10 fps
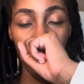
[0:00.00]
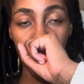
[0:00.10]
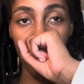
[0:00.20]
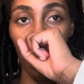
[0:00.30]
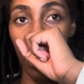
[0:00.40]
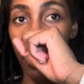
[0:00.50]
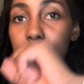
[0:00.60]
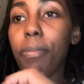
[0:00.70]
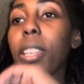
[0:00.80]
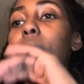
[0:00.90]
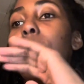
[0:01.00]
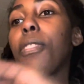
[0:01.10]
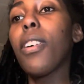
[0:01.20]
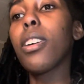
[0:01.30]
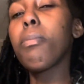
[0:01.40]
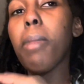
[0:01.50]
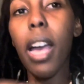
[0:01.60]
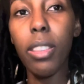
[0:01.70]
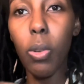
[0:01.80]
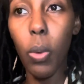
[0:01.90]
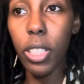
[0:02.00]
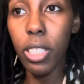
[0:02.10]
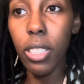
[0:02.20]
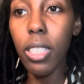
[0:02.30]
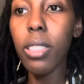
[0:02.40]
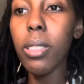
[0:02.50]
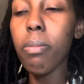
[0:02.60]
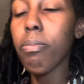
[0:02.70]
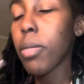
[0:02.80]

sorry, fun math questions.